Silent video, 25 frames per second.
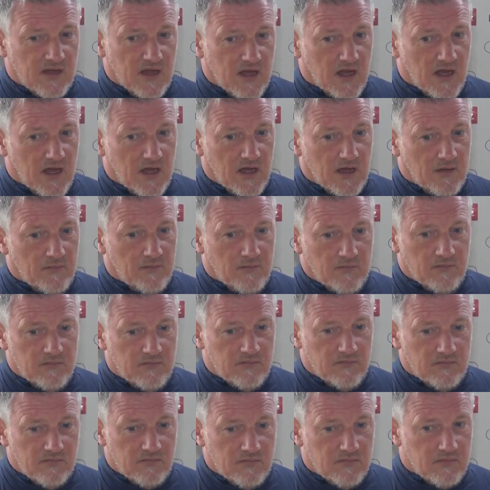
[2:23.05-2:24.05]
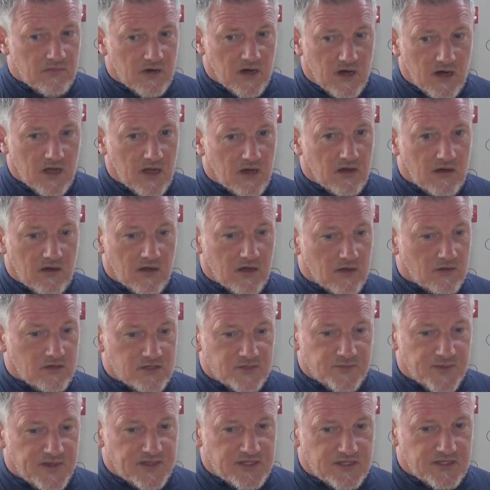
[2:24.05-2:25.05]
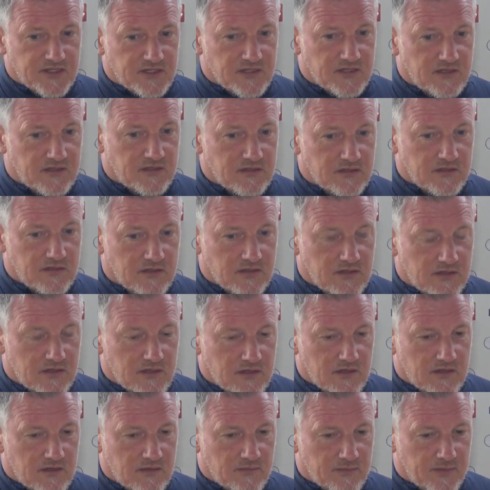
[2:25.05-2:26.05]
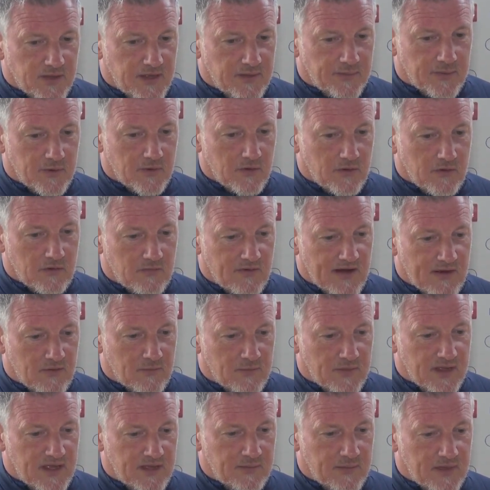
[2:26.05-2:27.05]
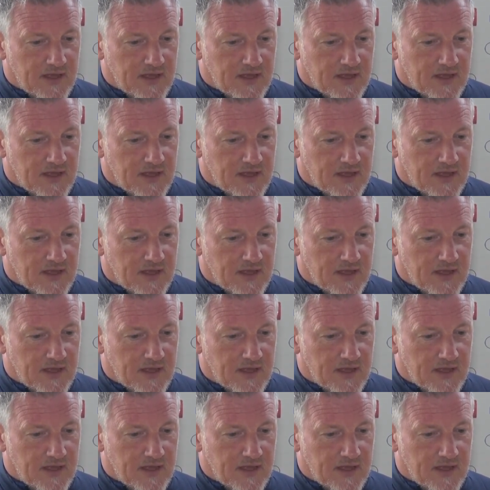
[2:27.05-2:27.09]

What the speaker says: I got to speak to people around me,